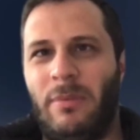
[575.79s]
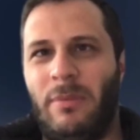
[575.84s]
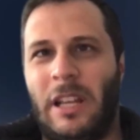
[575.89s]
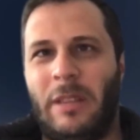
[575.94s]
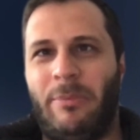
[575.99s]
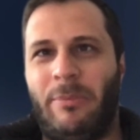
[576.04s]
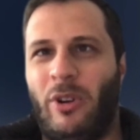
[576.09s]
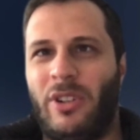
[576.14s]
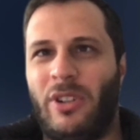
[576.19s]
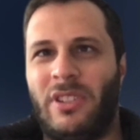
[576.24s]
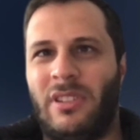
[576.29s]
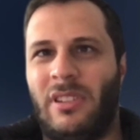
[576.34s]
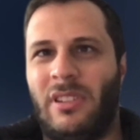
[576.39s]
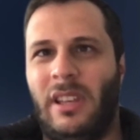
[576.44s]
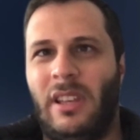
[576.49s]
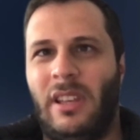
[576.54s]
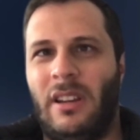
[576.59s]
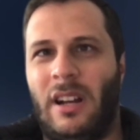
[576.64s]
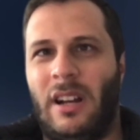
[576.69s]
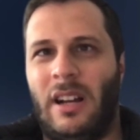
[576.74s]
But
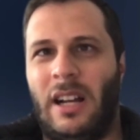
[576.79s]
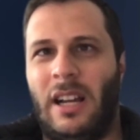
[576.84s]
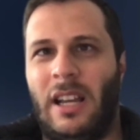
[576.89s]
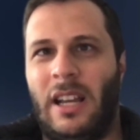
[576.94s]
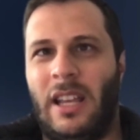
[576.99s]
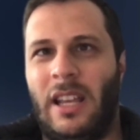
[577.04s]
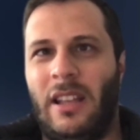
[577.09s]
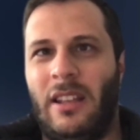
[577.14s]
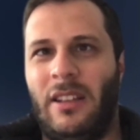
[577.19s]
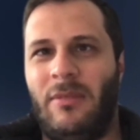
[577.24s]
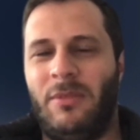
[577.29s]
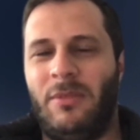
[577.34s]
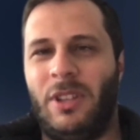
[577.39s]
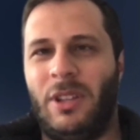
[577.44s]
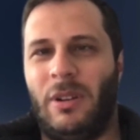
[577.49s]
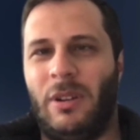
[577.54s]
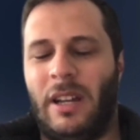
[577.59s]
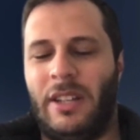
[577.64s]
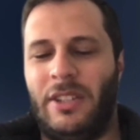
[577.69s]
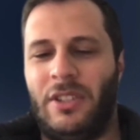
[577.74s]
personally, I
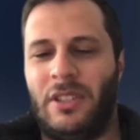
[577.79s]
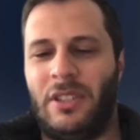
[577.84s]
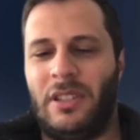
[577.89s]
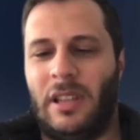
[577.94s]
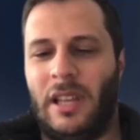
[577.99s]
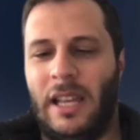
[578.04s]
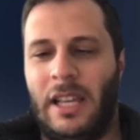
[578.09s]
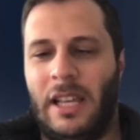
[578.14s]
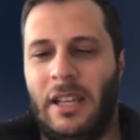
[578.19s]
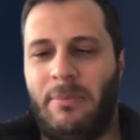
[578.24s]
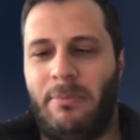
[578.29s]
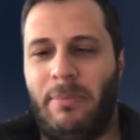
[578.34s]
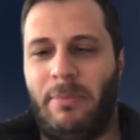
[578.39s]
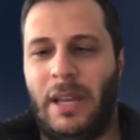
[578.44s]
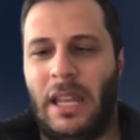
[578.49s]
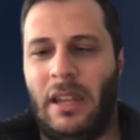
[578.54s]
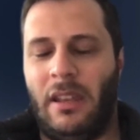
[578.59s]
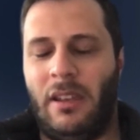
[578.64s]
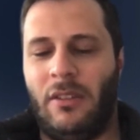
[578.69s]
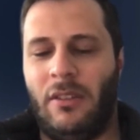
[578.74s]
just like
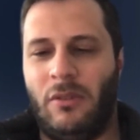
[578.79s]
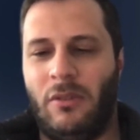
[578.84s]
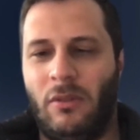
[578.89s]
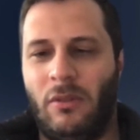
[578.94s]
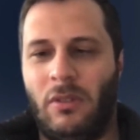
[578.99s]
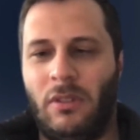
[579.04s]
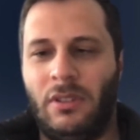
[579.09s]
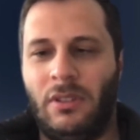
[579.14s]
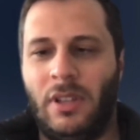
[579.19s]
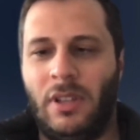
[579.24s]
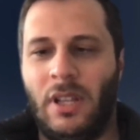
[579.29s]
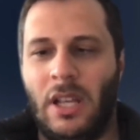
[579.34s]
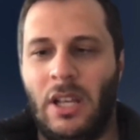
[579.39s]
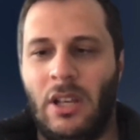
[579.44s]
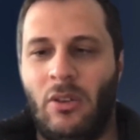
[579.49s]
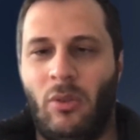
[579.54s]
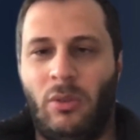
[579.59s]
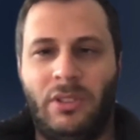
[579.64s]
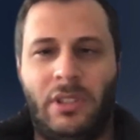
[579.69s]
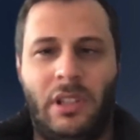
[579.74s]
betting on
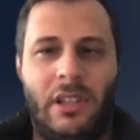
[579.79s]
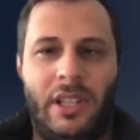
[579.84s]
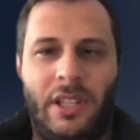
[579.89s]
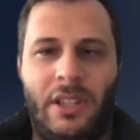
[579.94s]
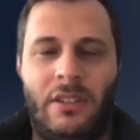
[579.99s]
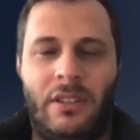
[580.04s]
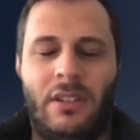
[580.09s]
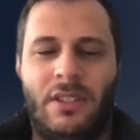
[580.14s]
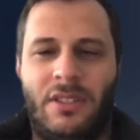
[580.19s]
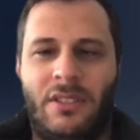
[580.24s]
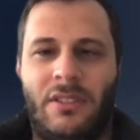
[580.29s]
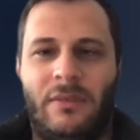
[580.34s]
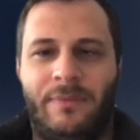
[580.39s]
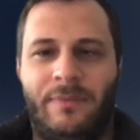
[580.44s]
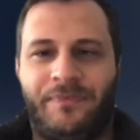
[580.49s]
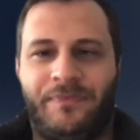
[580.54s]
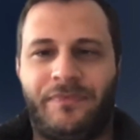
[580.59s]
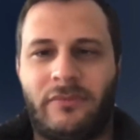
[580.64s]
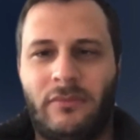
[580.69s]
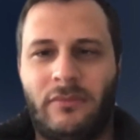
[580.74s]
the leaders
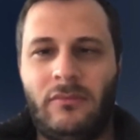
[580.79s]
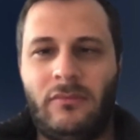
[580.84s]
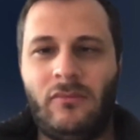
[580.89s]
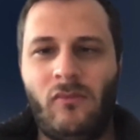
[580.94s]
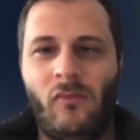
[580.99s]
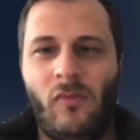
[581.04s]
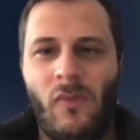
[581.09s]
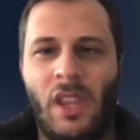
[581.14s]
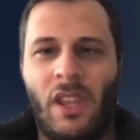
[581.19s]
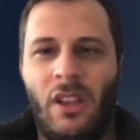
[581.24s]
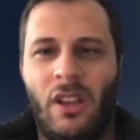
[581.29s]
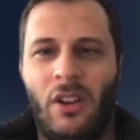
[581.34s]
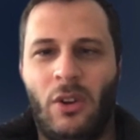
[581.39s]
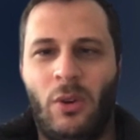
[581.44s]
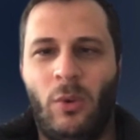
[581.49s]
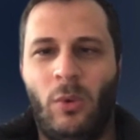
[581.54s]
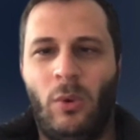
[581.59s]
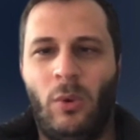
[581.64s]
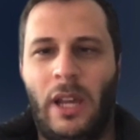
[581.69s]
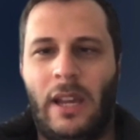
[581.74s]

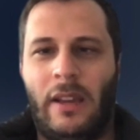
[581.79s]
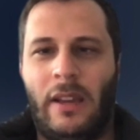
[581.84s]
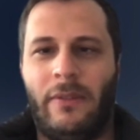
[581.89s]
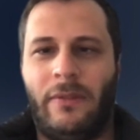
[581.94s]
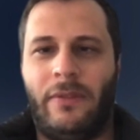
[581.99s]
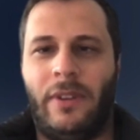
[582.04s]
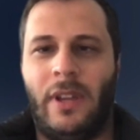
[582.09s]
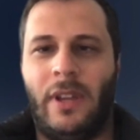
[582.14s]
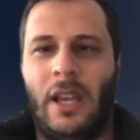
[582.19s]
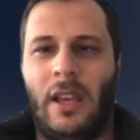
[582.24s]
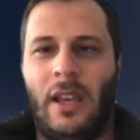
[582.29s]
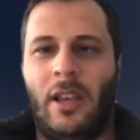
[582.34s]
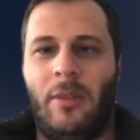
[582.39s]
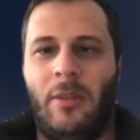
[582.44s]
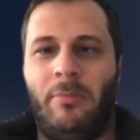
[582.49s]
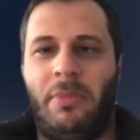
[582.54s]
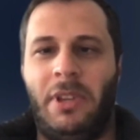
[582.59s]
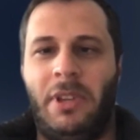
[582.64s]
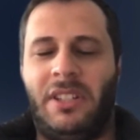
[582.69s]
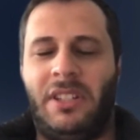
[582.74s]
who have
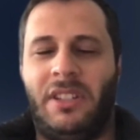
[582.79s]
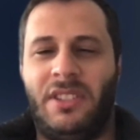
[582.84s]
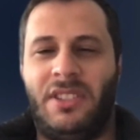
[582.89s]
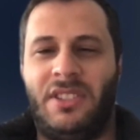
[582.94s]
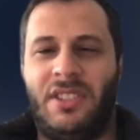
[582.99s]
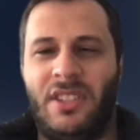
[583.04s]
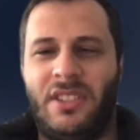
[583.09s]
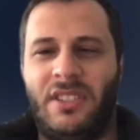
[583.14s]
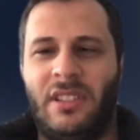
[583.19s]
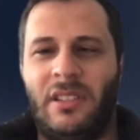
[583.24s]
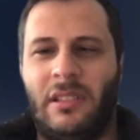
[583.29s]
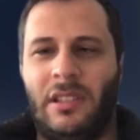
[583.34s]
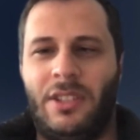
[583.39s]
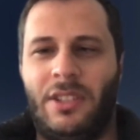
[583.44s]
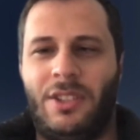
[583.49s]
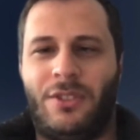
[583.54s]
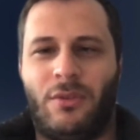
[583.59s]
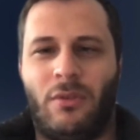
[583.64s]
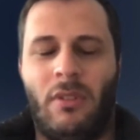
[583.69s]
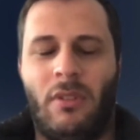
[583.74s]
been consistently
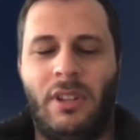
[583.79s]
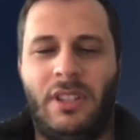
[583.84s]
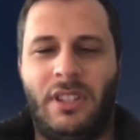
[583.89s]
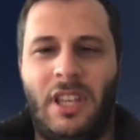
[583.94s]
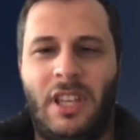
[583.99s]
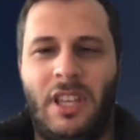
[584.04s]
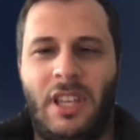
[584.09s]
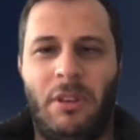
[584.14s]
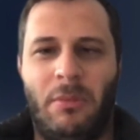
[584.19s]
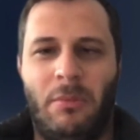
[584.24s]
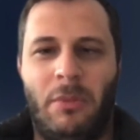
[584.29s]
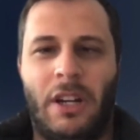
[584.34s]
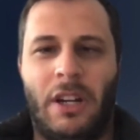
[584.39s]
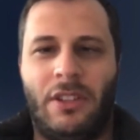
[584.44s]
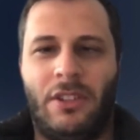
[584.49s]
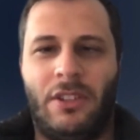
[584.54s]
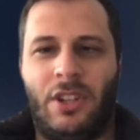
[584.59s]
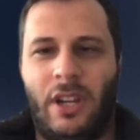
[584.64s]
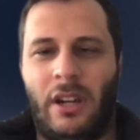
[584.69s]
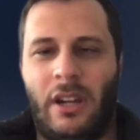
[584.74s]
strong in keeping
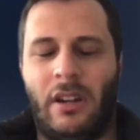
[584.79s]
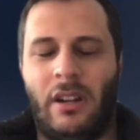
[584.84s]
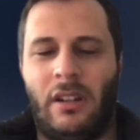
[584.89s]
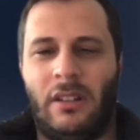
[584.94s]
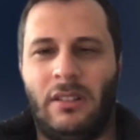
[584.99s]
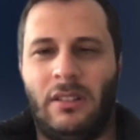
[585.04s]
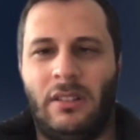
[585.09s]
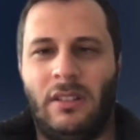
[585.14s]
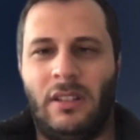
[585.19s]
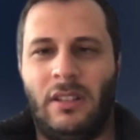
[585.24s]
market share.